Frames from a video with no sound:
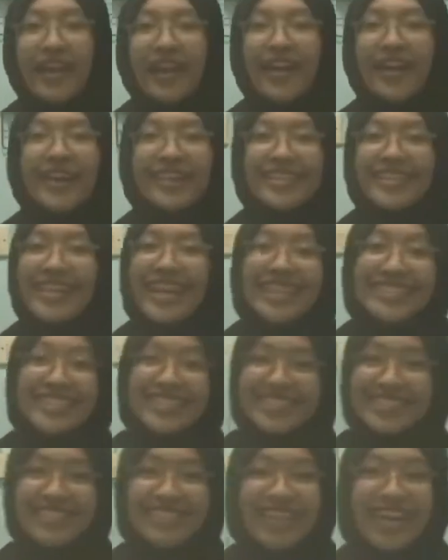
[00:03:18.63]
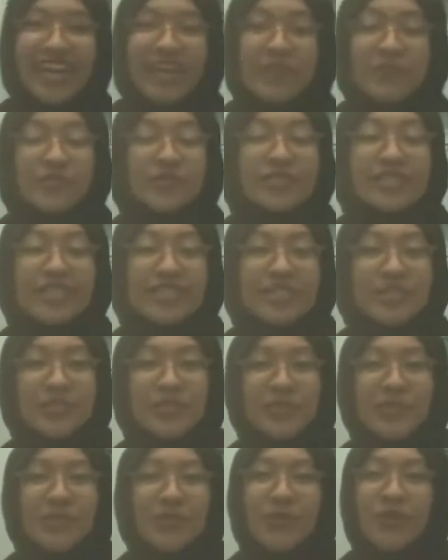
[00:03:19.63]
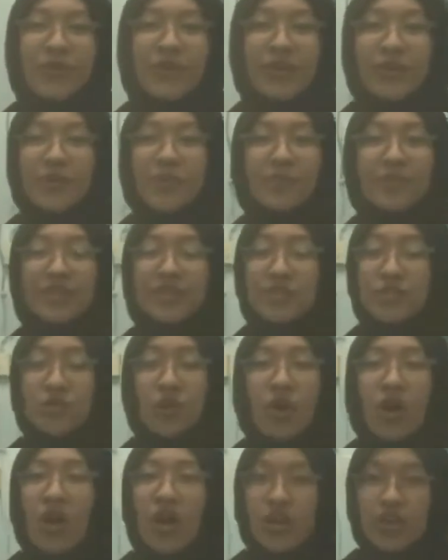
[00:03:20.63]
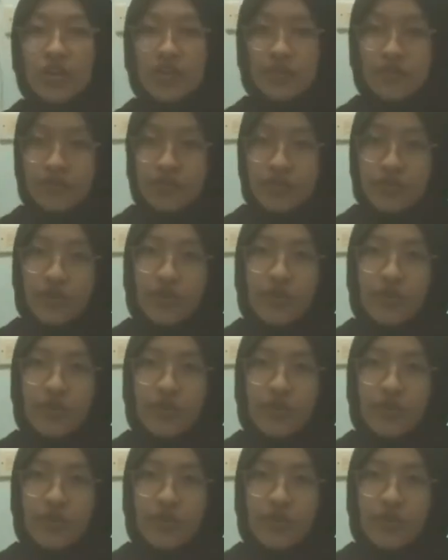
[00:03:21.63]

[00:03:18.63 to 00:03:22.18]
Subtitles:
And lastly, I would like to recommend to all of you